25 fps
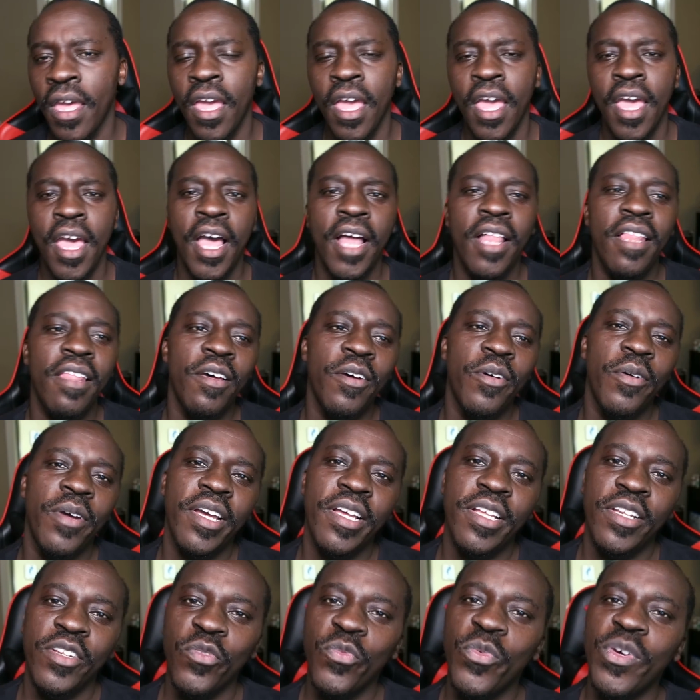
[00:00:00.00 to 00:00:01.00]
Hello
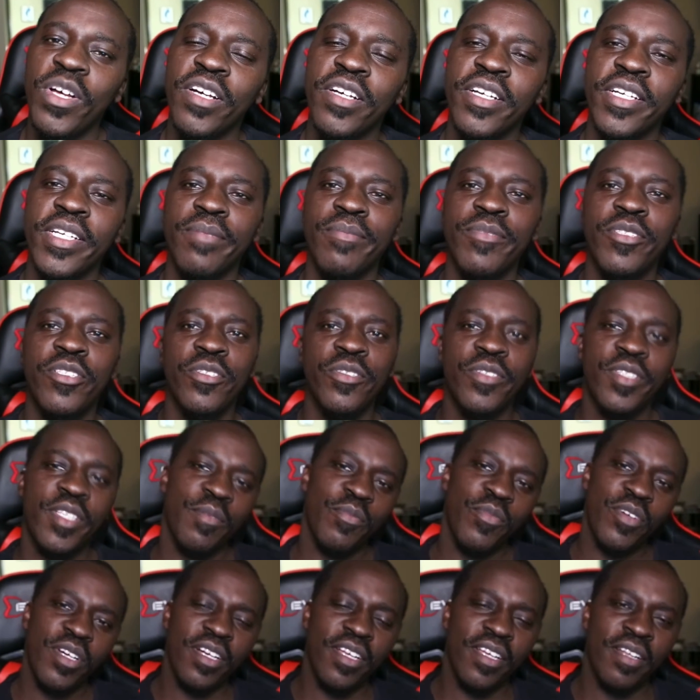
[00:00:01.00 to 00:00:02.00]
and welcome to
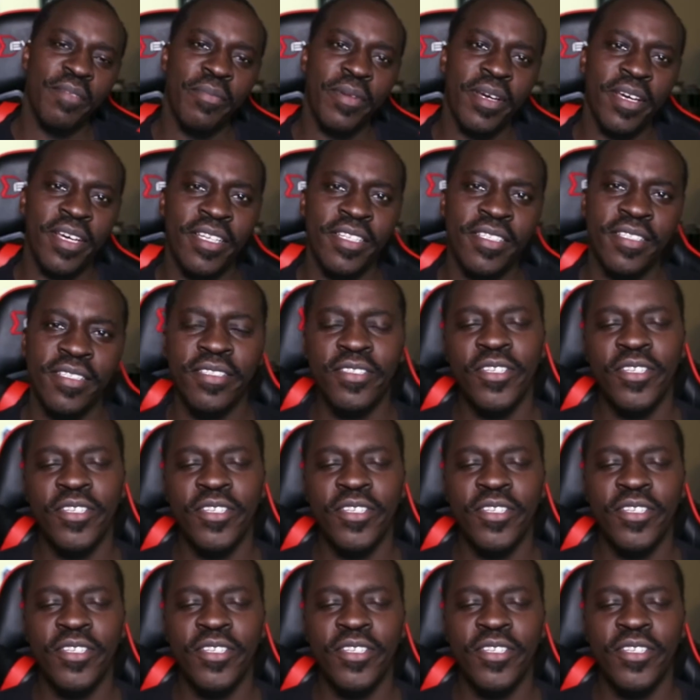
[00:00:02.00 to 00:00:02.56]
Somewhat Unbiased.